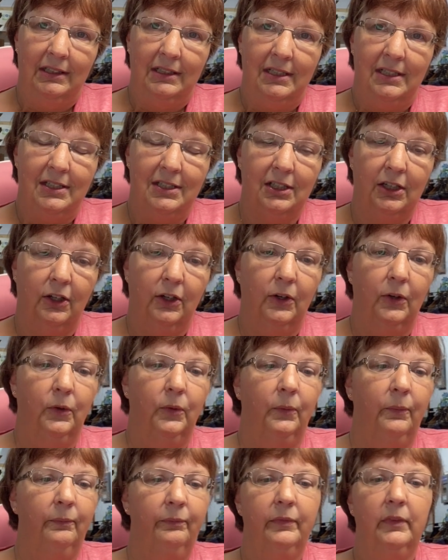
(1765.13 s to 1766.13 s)
So,
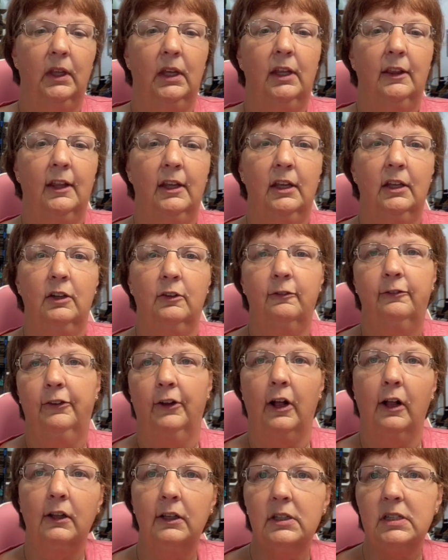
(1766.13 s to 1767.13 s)
and then
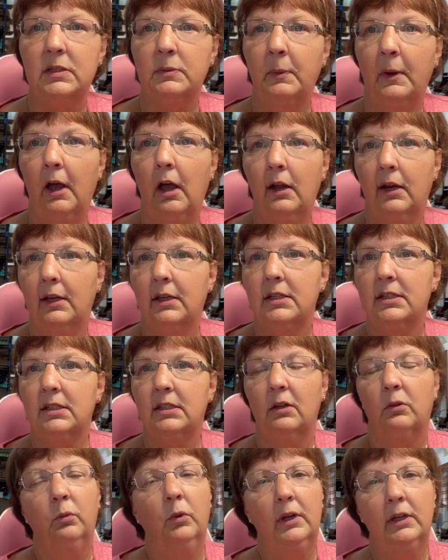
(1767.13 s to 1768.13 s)
fall is behind us
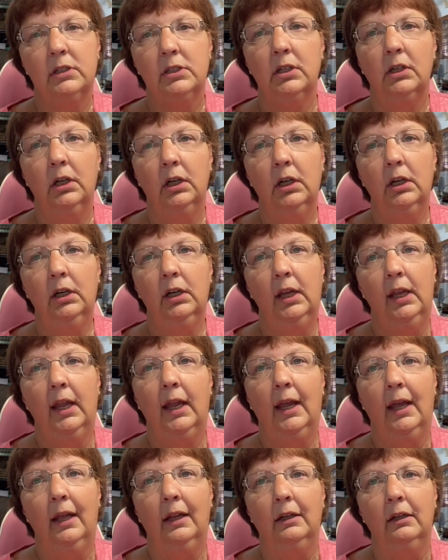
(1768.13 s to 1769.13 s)
and winter,
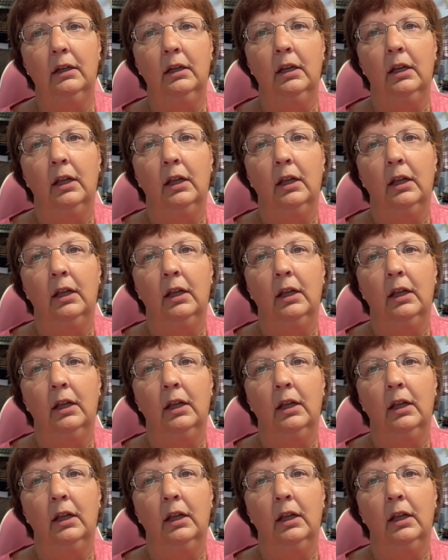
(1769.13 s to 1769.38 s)
and